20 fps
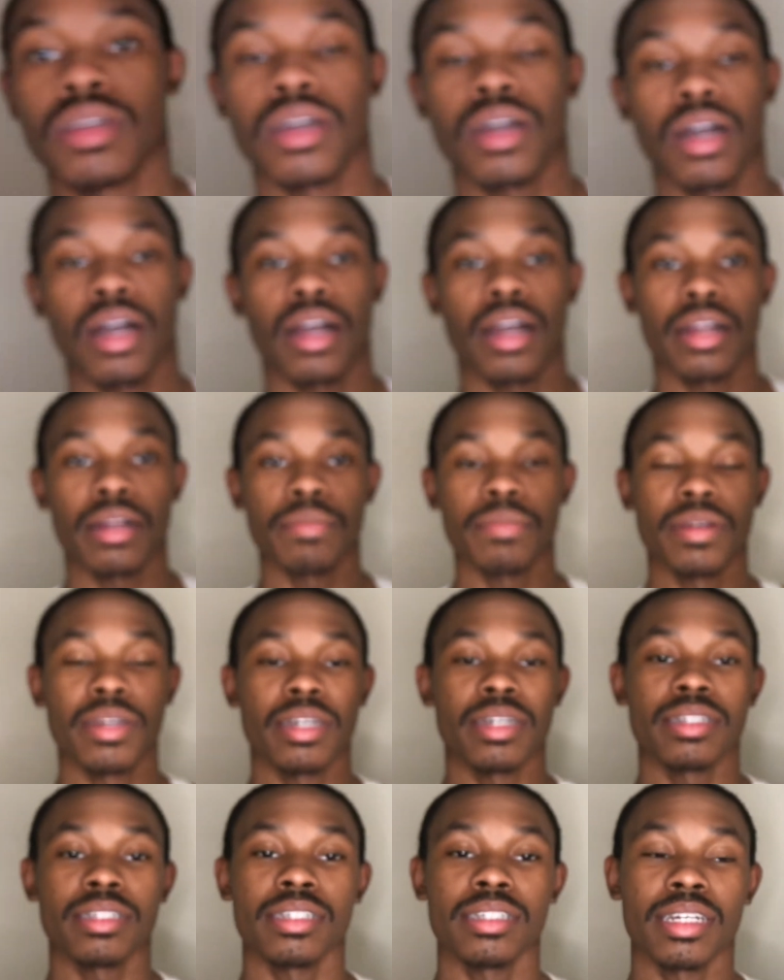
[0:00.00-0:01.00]
Alright,
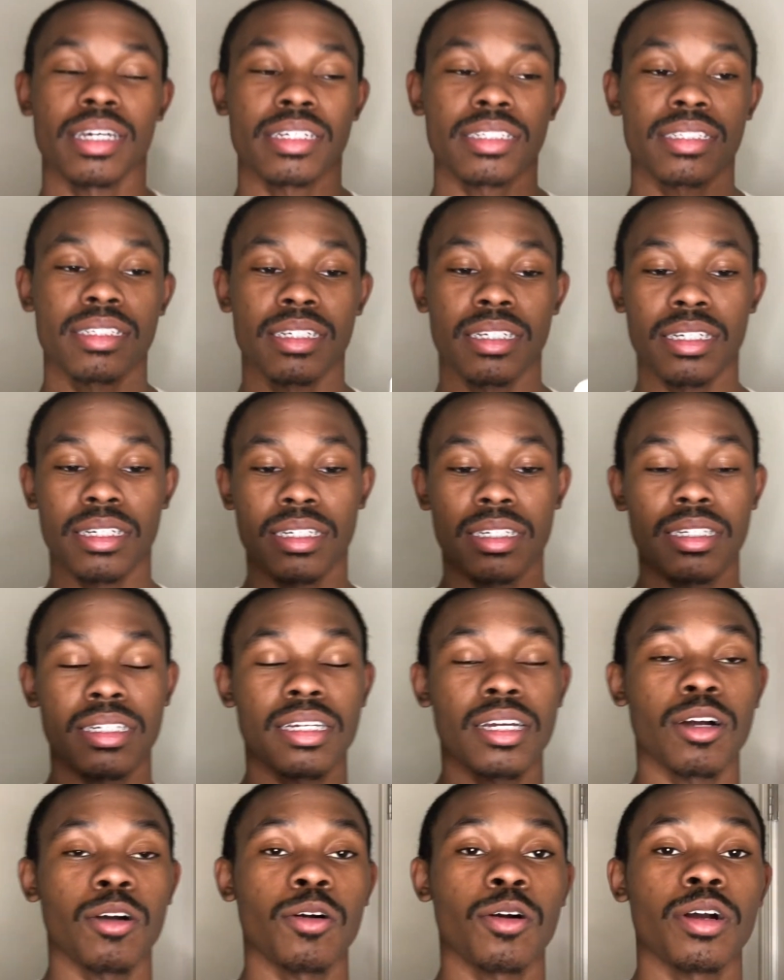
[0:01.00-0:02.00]
man, the next thing
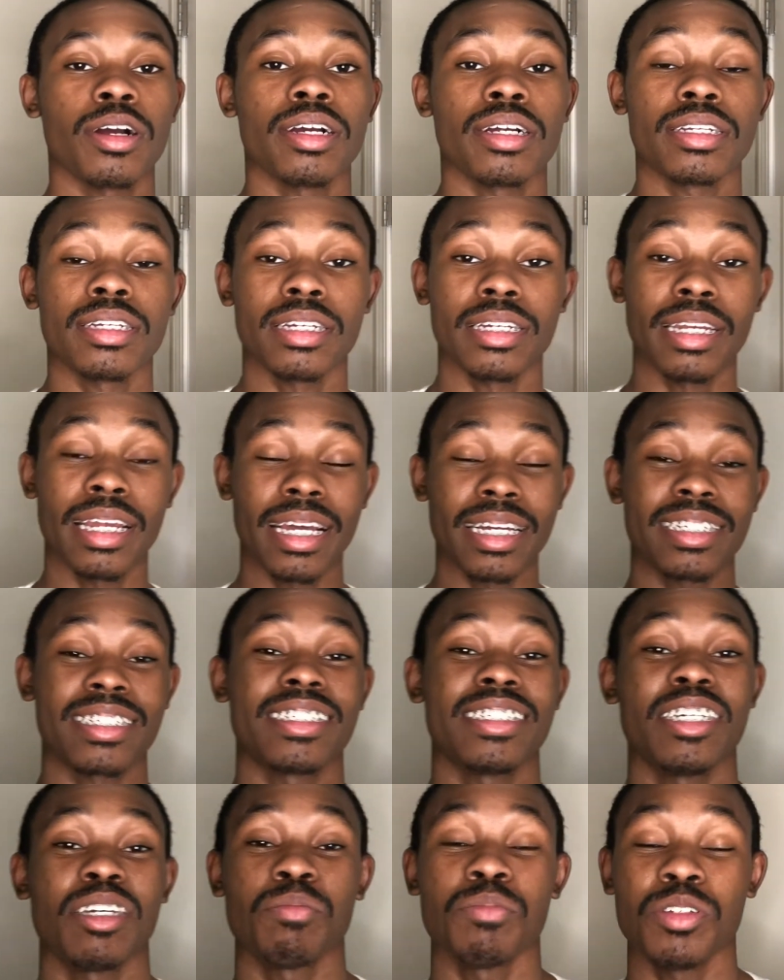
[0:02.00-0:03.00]
or the next
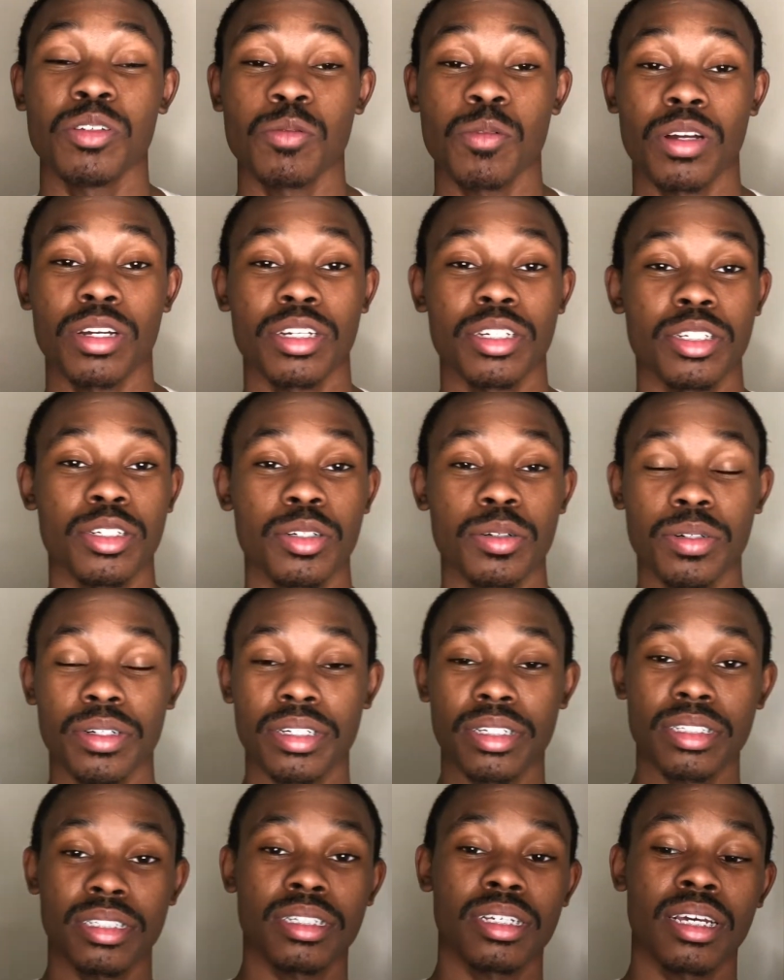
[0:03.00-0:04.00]
tip you want to do
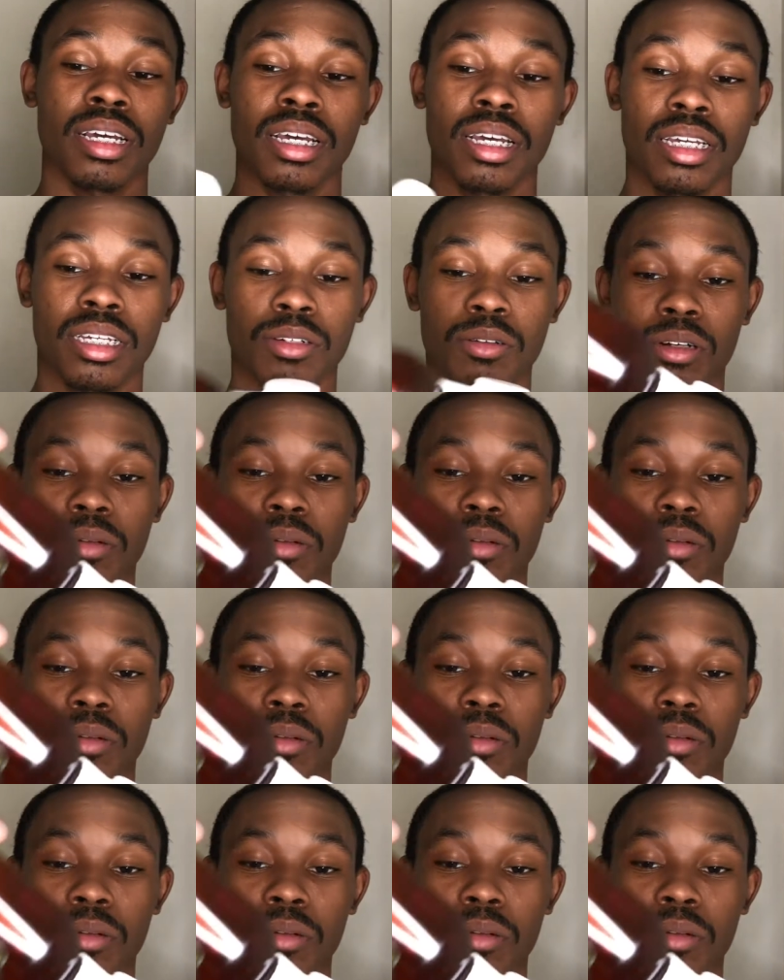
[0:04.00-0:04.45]
is you want to